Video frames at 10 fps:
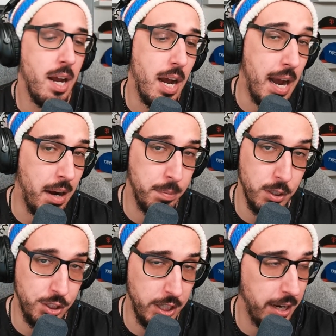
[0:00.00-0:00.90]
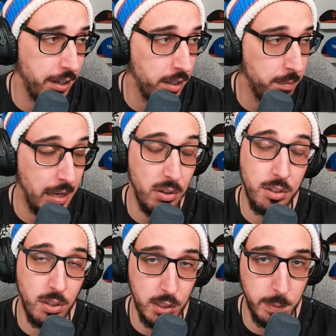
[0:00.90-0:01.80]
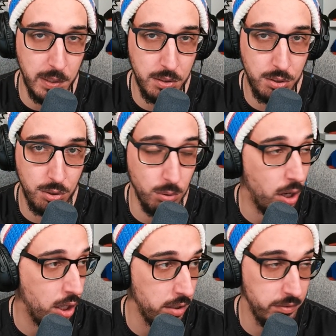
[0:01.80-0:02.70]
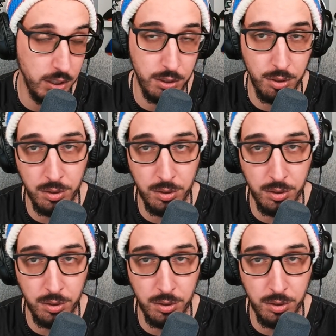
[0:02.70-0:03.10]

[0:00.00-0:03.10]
I appreciate it. Merry Christmas to all of you.